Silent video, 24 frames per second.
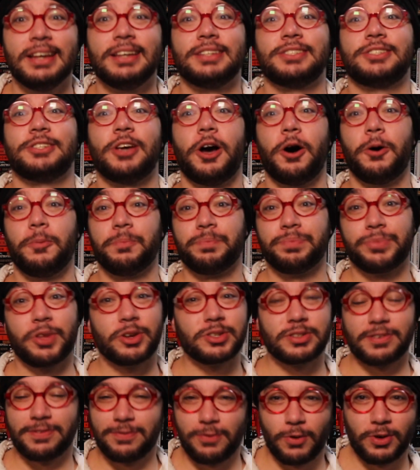So
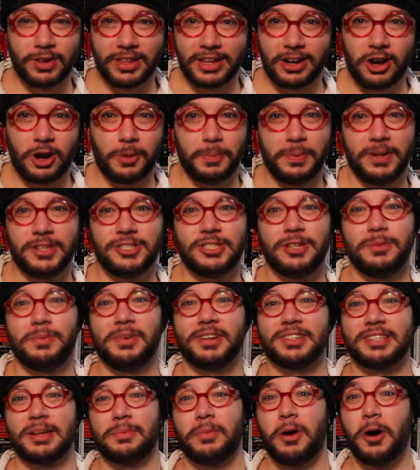those are 4 LitRPG
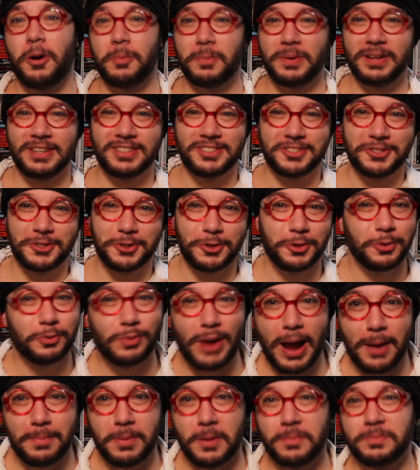books I'm hoping to
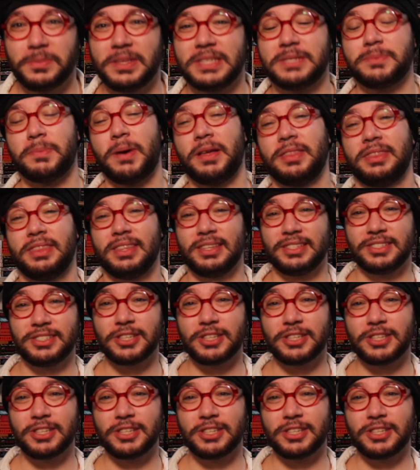wrap up this month.